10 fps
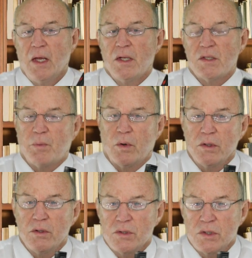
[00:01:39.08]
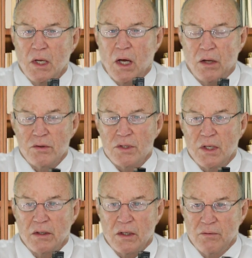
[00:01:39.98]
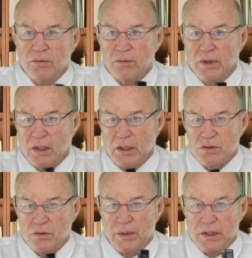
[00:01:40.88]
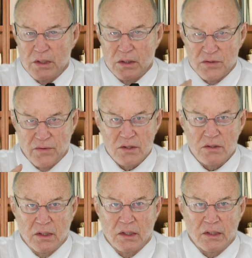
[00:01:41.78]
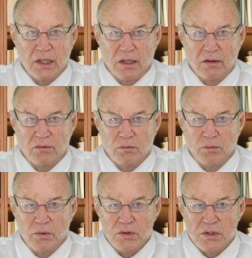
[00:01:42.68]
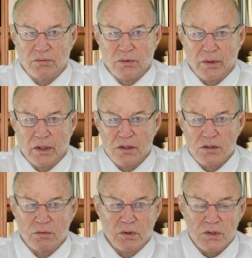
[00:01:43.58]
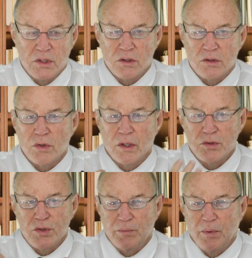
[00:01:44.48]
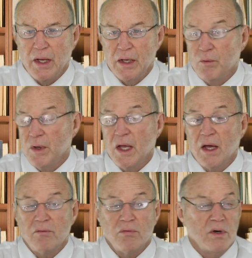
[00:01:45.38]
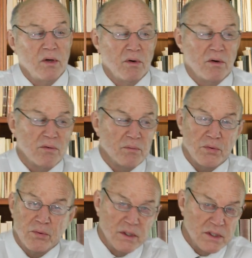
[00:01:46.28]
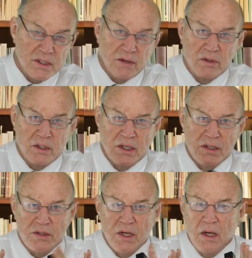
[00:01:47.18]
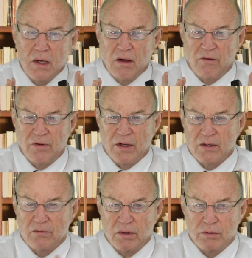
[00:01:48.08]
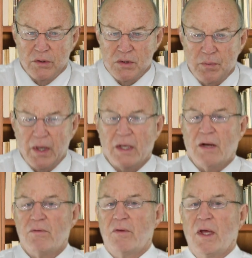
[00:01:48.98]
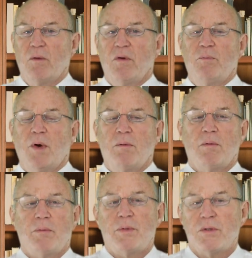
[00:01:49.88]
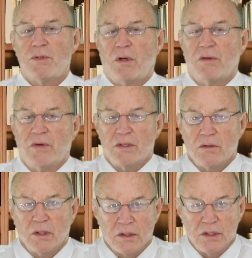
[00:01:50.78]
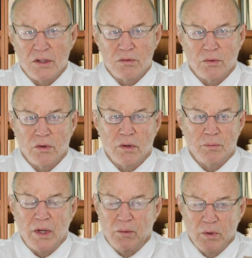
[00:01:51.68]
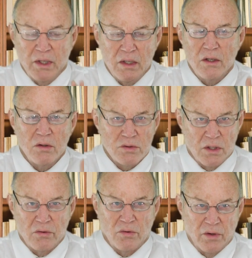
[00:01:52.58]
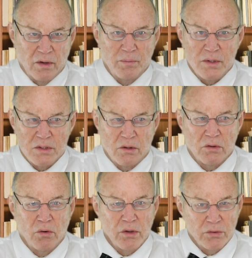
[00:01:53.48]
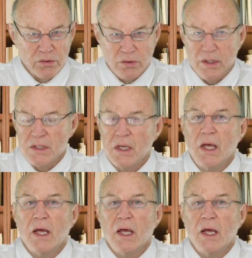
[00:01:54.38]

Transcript: It's important to understand that infrared laser basically is vasodilatative. And when we use infrared laser, we're using it to try to treat pain. We can, for anywhere from 3 to 7 days, effectively reduce pain. After that, we've probably produced all the vasodilatation and we need to use other therapies that are going to address